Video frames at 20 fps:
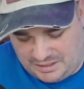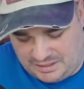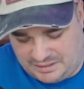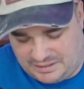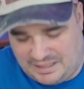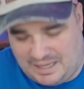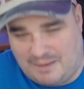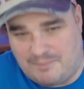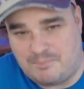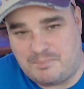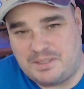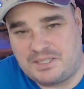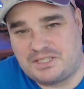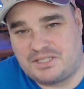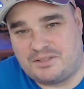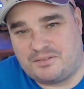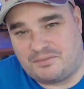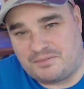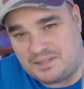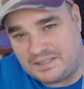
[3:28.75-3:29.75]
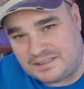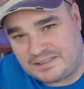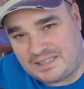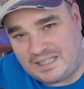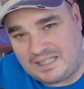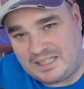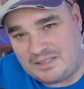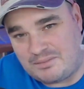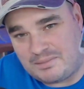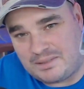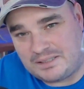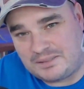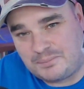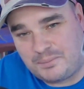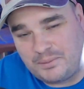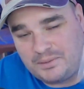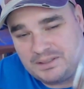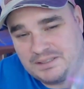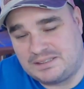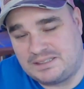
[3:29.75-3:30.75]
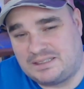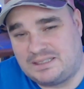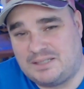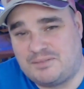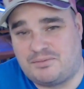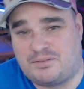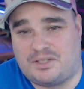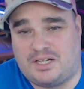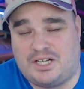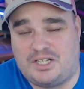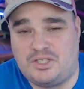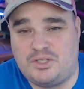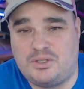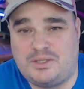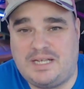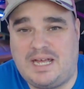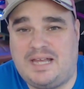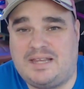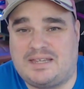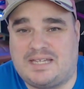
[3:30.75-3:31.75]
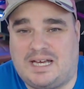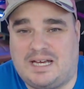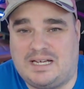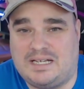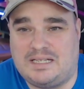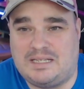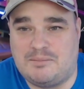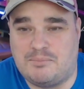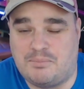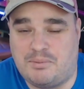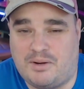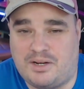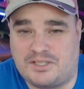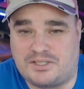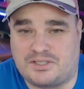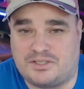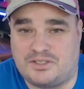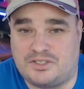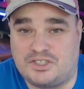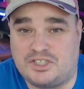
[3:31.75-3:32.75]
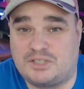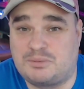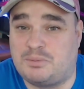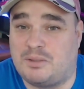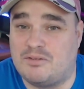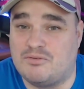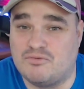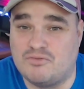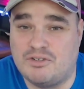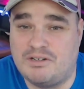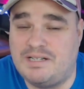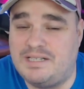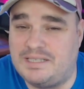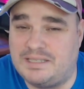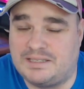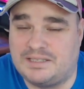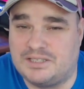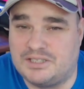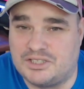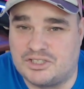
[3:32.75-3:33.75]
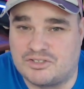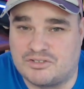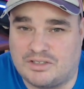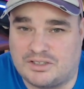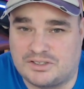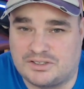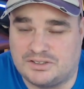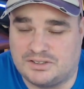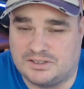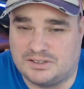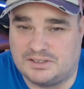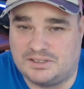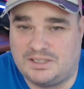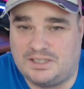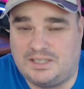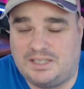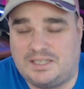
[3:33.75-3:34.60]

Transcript: The ambition of this game is pretty significant, and you get that impression just by reading the instructions.